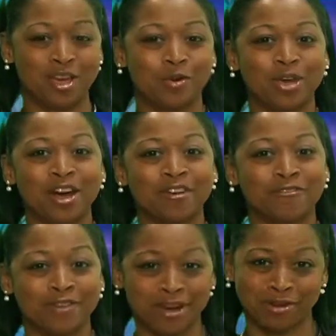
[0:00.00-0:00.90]
We are
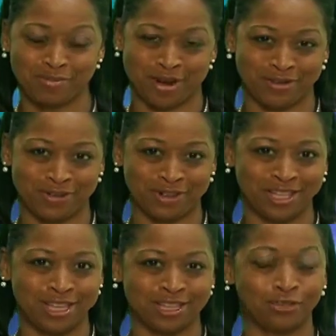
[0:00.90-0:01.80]
very proud of our
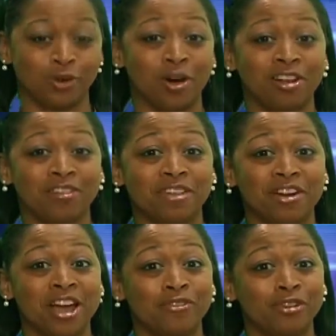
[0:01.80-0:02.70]
teens for all of their
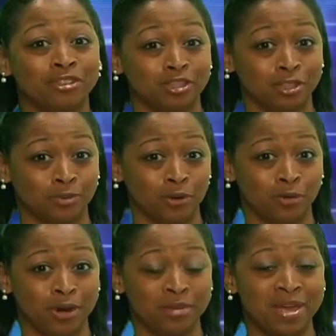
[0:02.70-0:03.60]
efforts in this
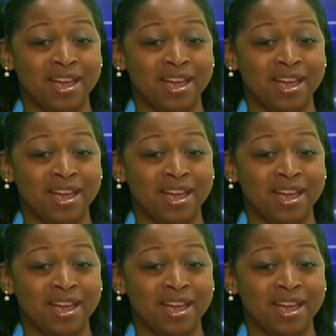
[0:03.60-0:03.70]
program,